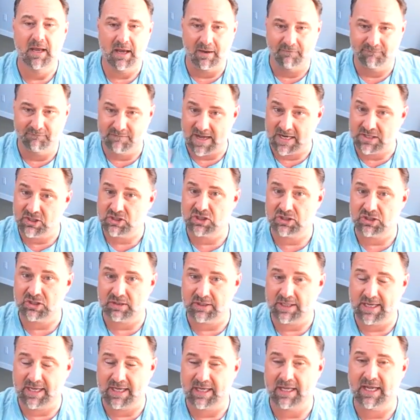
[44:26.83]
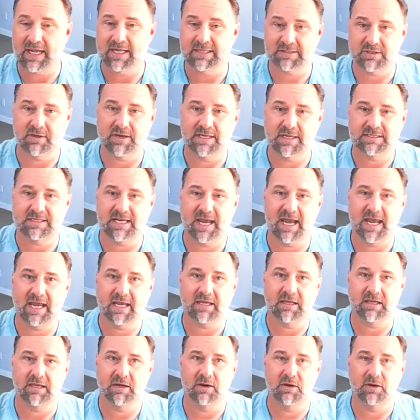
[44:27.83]
Eventually, it's going to take
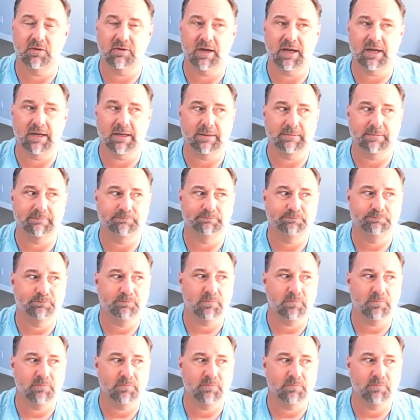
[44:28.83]
you know um,